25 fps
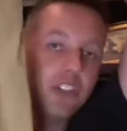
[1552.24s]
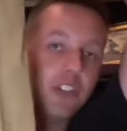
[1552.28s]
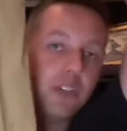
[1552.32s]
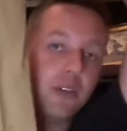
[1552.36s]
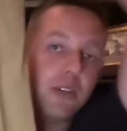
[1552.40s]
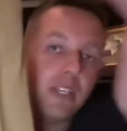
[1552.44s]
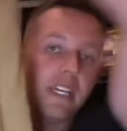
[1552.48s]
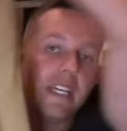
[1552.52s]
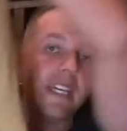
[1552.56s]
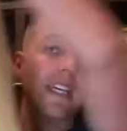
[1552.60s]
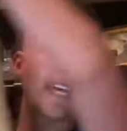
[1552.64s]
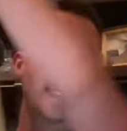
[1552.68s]

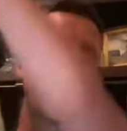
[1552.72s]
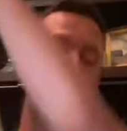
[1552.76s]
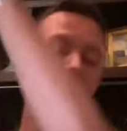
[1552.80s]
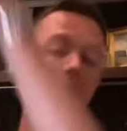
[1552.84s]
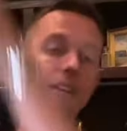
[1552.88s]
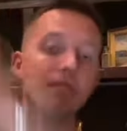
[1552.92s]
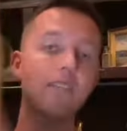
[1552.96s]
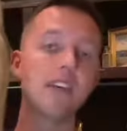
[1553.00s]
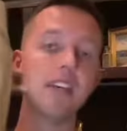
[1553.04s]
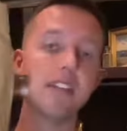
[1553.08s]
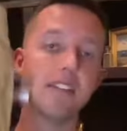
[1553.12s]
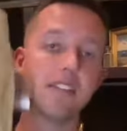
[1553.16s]
duty
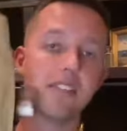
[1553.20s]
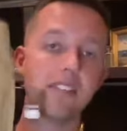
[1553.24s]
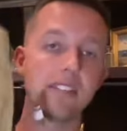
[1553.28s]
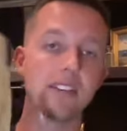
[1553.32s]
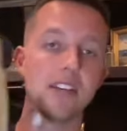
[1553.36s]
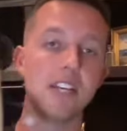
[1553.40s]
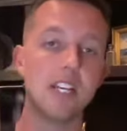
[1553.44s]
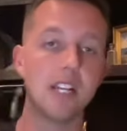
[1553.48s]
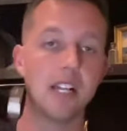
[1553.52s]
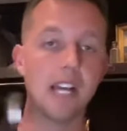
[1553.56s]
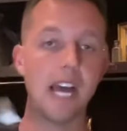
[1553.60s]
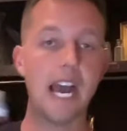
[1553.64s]

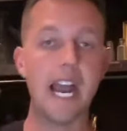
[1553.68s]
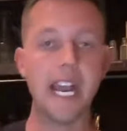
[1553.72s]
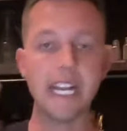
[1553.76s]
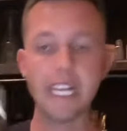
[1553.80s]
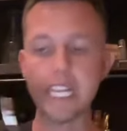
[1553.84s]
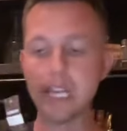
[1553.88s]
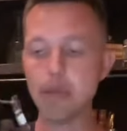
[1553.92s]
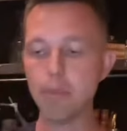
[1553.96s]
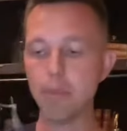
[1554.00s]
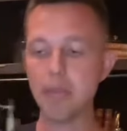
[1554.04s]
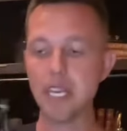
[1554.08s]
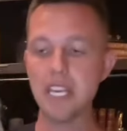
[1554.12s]
canvas
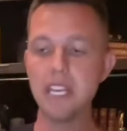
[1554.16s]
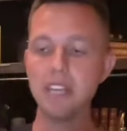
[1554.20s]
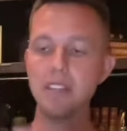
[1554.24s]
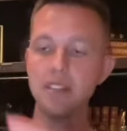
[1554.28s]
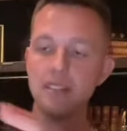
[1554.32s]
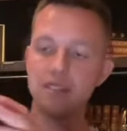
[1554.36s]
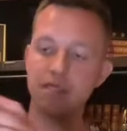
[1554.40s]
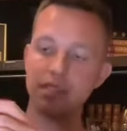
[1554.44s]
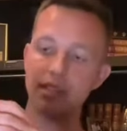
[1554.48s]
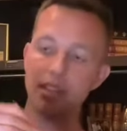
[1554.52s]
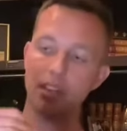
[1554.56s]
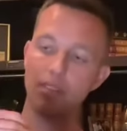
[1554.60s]
hiking
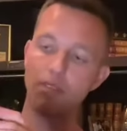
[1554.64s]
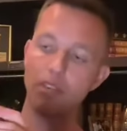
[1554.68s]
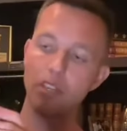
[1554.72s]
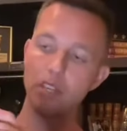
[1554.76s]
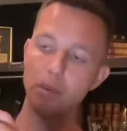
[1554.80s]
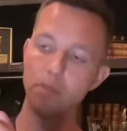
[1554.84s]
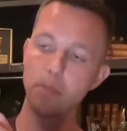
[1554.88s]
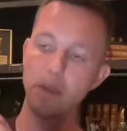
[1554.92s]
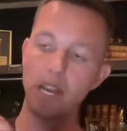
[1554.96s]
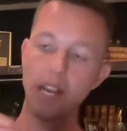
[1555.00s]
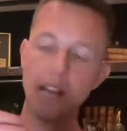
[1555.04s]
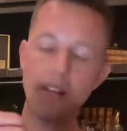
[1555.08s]
pants. If you
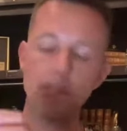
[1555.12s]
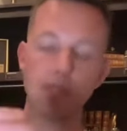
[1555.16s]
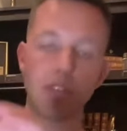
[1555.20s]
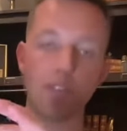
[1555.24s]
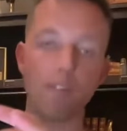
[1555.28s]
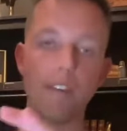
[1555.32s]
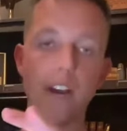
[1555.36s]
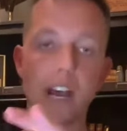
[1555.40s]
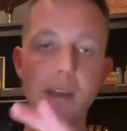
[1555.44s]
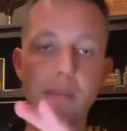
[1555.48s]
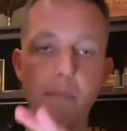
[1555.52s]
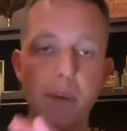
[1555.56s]
can buy them for
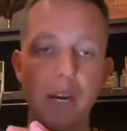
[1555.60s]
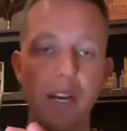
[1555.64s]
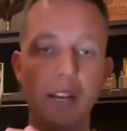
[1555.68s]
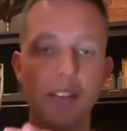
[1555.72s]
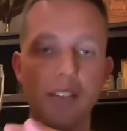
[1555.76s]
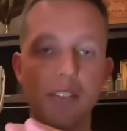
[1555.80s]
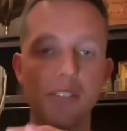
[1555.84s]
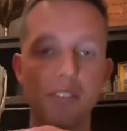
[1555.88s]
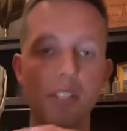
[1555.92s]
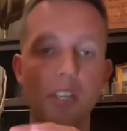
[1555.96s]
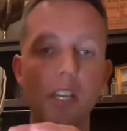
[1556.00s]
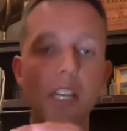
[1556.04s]

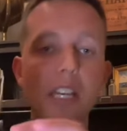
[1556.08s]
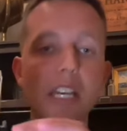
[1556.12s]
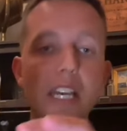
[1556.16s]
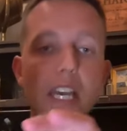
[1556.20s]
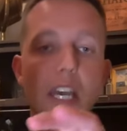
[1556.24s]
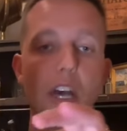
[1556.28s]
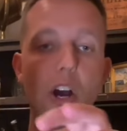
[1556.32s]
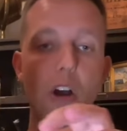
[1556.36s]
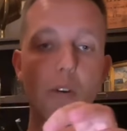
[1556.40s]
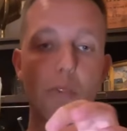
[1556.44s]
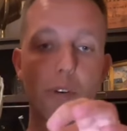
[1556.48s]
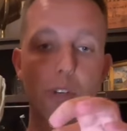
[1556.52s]
$5, you can
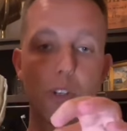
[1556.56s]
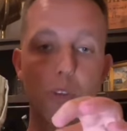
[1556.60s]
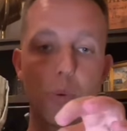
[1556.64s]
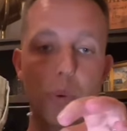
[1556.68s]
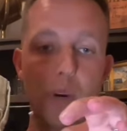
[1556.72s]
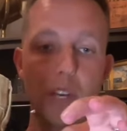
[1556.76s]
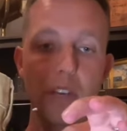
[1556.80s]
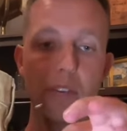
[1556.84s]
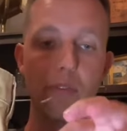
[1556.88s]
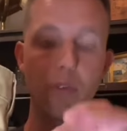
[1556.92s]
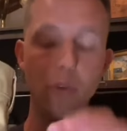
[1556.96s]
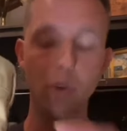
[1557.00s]
get over
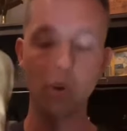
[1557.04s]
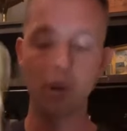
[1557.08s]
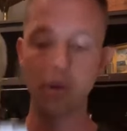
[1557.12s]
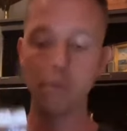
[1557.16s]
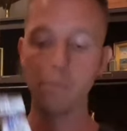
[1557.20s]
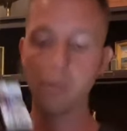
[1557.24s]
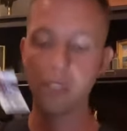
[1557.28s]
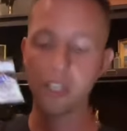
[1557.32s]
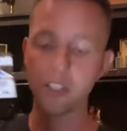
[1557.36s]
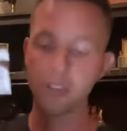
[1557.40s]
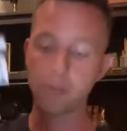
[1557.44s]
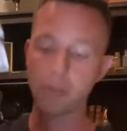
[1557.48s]
20 for
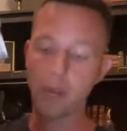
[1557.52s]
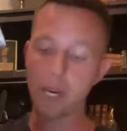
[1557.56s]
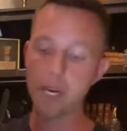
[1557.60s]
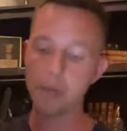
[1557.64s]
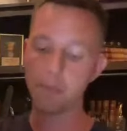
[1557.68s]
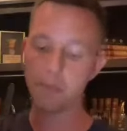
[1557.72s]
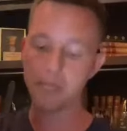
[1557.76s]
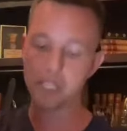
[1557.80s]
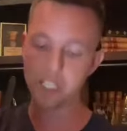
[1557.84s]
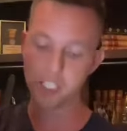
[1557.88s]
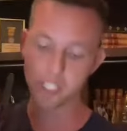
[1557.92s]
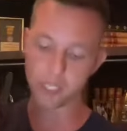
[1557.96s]
them plus
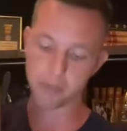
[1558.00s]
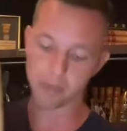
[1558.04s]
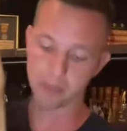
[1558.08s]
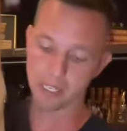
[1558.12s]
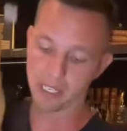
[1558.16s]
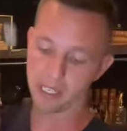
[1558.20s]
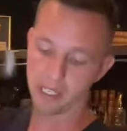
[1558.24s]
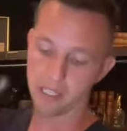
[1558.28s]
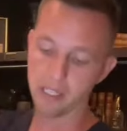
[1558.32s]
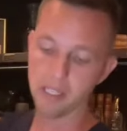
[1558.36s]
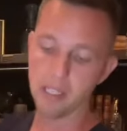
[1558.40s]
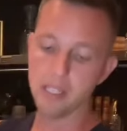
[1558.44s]
buyer pay
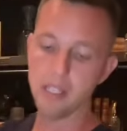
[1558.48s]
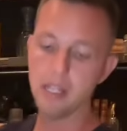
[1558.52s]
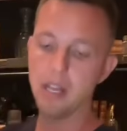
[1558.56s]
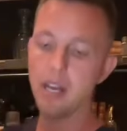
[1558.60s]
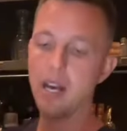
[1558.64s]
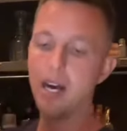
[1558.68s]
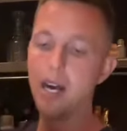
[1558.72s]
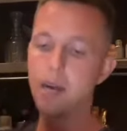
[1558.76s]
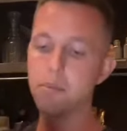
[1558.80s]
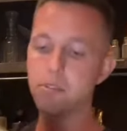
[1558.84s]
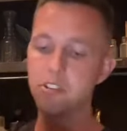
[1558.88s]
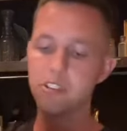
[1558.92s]
shipping.
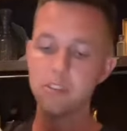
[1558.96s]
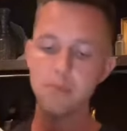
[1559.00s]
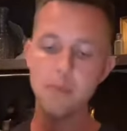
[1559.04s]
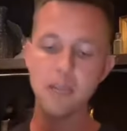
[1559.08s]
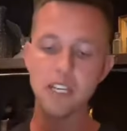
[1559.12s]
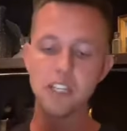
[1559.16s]
Just